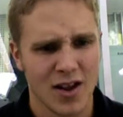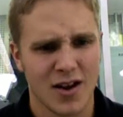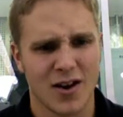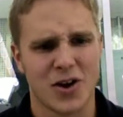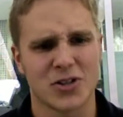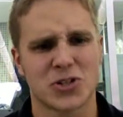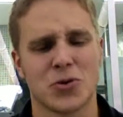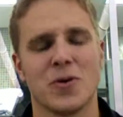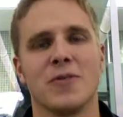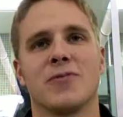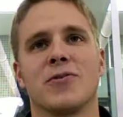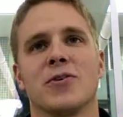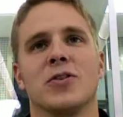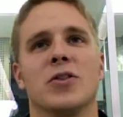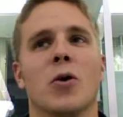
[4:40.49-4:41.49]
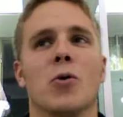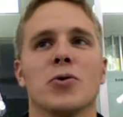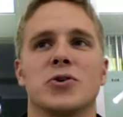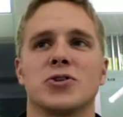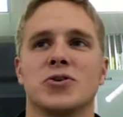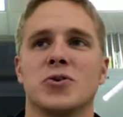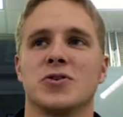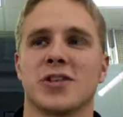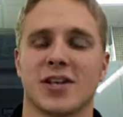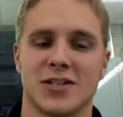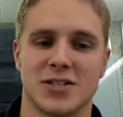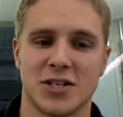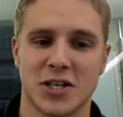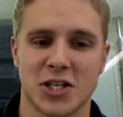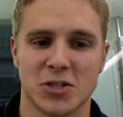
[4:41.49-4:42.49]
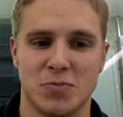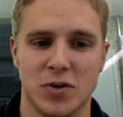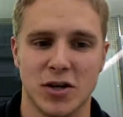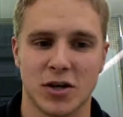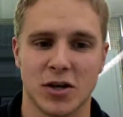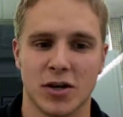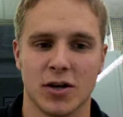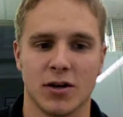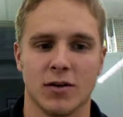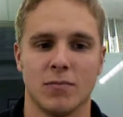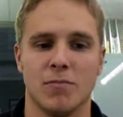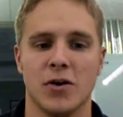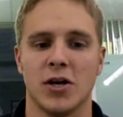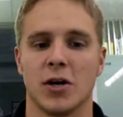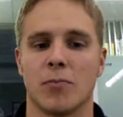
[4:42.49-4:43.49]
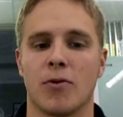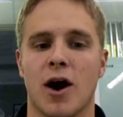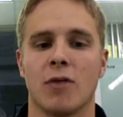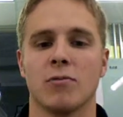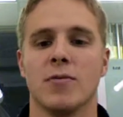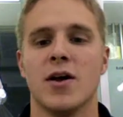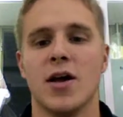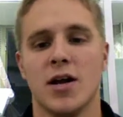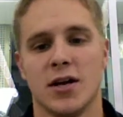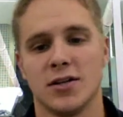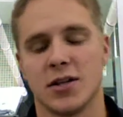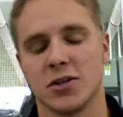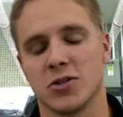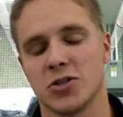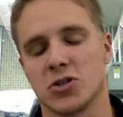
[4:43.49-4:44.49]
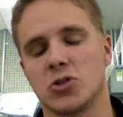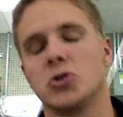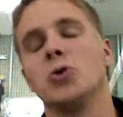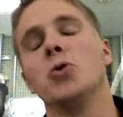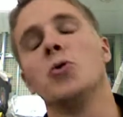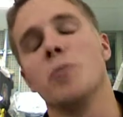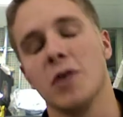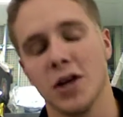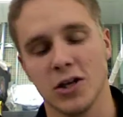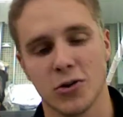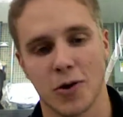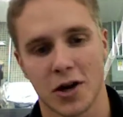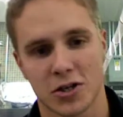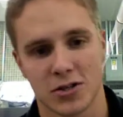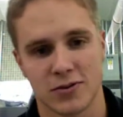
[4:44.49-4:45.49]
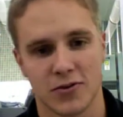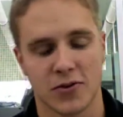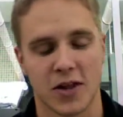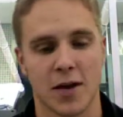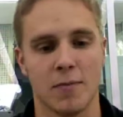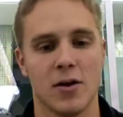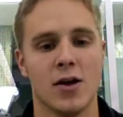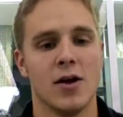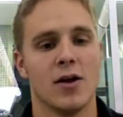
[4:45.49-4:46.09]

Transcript: And also, for older students, I can see this being a problem, is there's just too many directions for them.